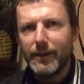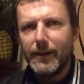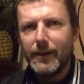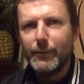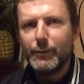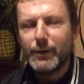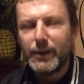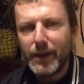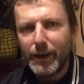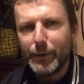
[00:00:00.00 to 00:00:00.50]
He
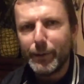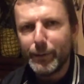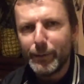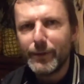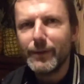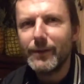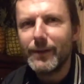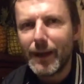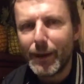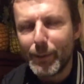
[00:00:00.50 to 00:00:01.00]
was
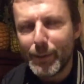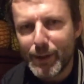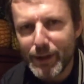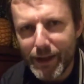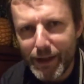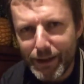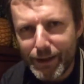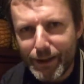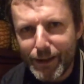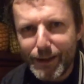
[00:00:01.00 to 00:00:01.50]
killed. That was
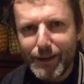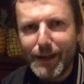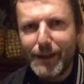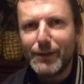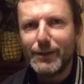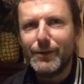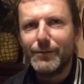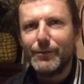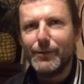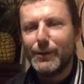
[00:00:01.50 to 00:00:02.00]
it.
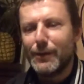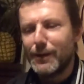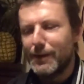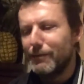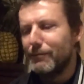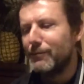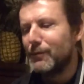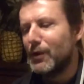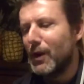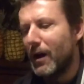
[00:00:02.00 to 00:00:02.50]
That's the
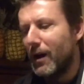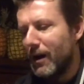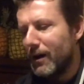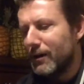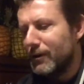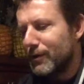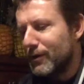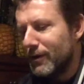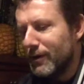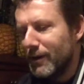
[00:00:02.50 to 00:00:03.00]
fucking
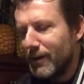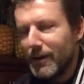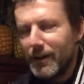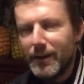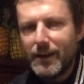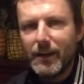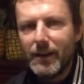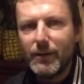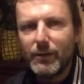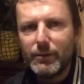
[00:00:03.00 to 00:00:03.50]
charge.
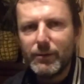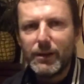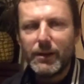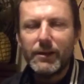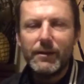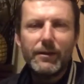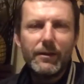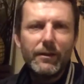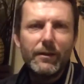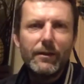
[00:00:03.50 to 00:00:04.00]
He killed
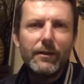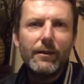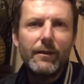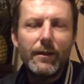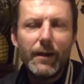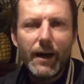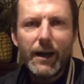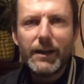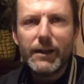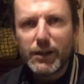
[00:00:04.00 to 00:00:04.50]
it,
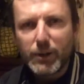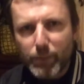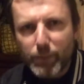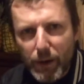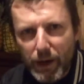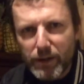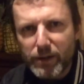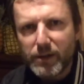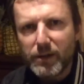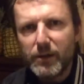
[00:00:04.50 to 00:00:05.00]
and he
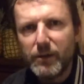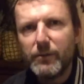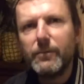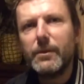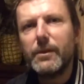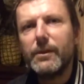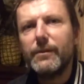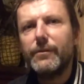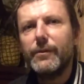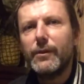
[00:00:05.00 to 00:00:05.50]
smashed it even
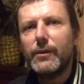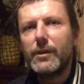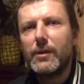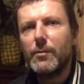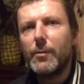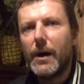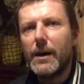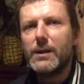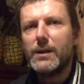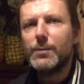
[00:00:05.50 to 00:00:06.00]
with a
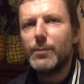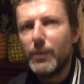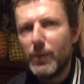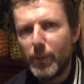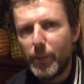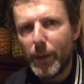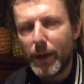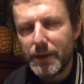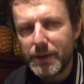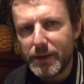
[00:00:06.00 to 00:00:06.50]
fucking baseball
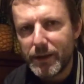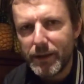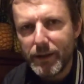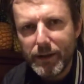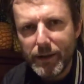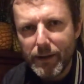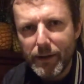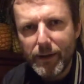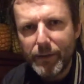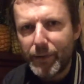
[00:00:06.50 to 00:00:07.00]
bat.
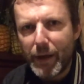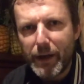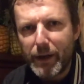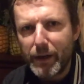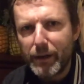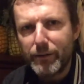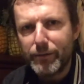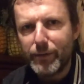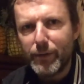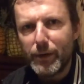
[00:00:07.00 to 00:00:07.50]
That
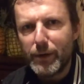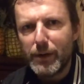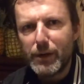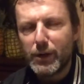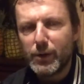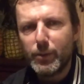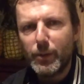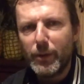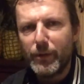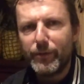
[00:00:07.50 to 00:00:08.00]
ain't fucking
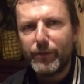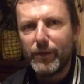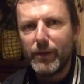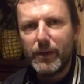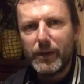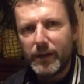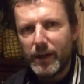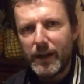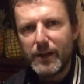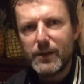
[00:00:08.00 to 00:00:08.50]

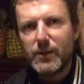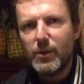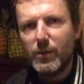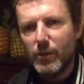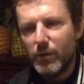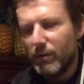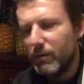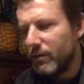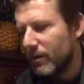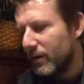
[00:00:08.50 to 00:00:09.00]
swiftly at
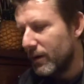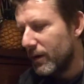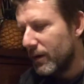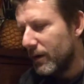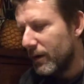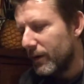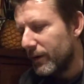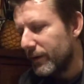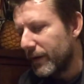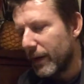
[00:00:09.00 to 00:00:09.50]
all.
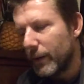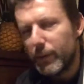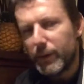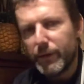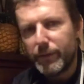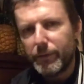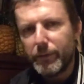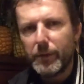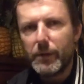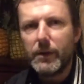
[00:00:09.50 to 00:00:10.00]
That would
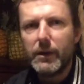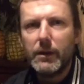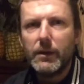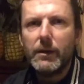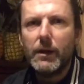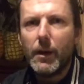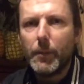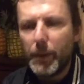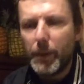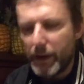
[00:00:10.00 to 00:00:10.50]
have
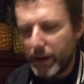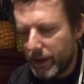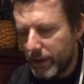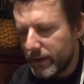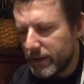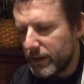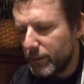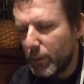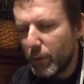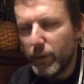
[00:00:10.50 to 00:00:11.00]
fucking... I bet he
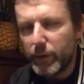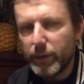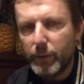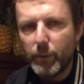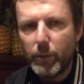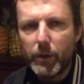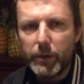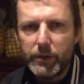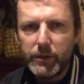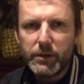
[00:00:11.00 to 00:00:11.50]
hit it more than
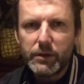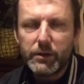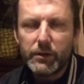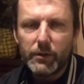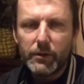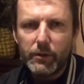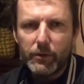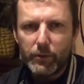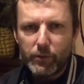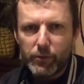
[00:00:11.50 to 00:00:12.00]
once.
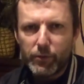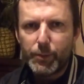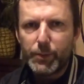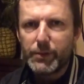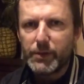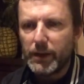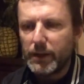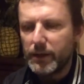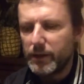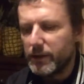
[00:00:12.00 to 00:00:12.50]

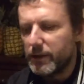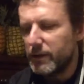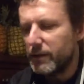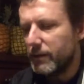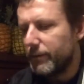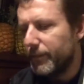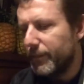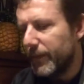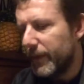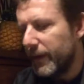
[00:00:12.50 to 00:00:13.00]
100%.
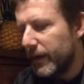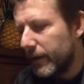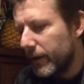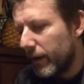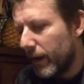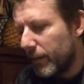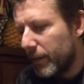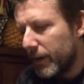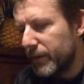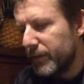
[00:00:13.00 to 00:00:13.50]

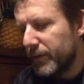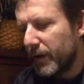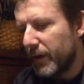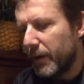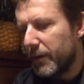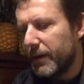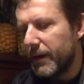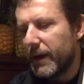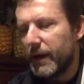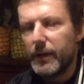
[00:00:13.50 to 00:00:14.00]
I was
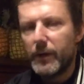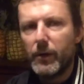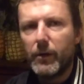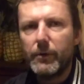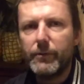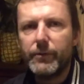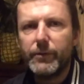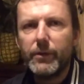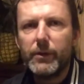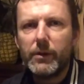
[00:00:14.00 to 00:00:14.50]
going at it
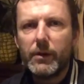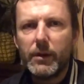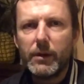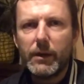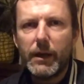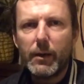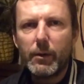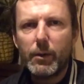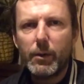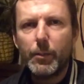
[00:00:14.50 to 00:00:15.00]
like
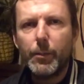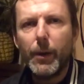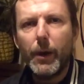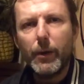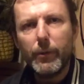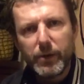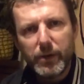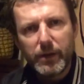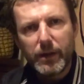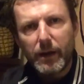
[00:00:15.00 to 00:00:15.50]
fucking Al
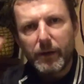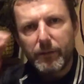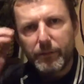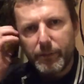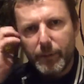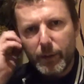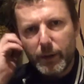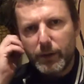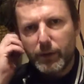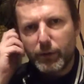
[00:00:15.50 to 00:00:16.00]
Capone in that
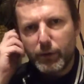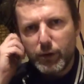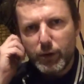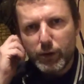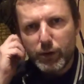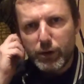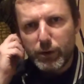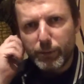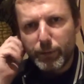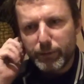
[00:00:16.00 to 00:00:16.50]
fucking
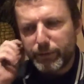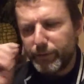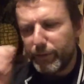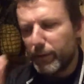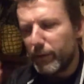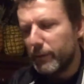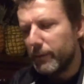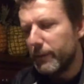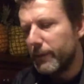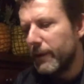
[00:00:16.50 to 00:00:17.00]
Untouchables
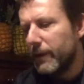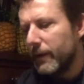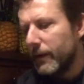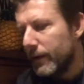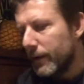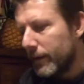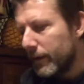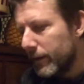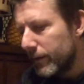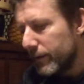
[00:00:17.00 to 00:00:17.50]
film.
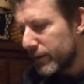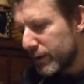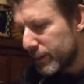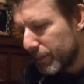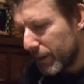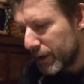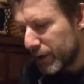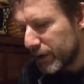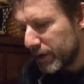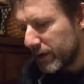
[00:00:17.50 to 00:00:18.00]

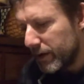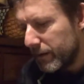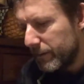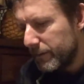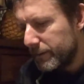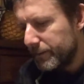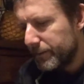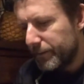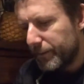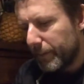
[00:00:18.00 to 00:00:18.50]
Smashing it,
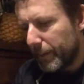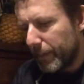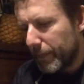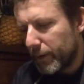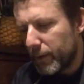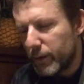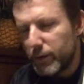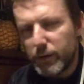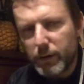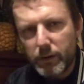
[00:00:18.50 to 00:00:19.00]

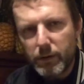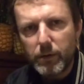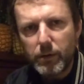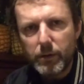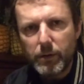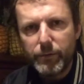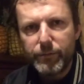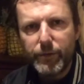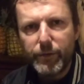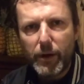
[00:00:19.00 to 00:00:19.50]
because
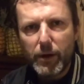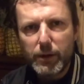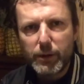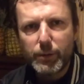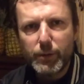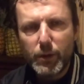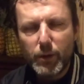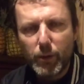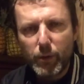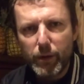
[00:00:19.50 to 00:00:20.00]
the fox
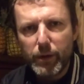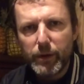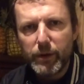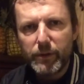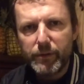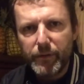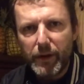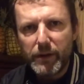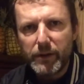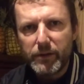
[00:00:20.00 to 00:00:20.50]
was caught in the
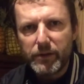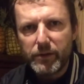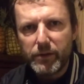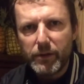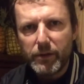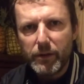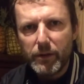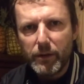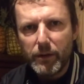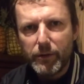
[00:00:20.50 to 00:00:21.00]
fence,
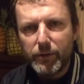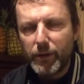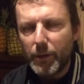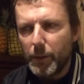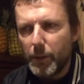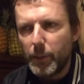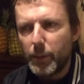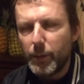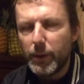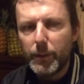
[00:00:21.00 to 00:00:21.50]
so
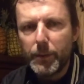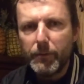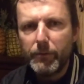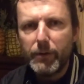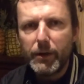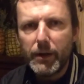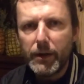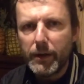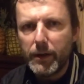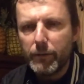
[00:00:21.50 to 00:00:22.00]
he would have been
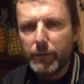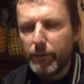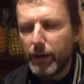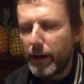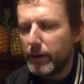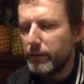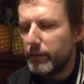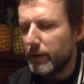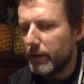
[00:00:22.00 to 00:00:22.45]
wriggling around.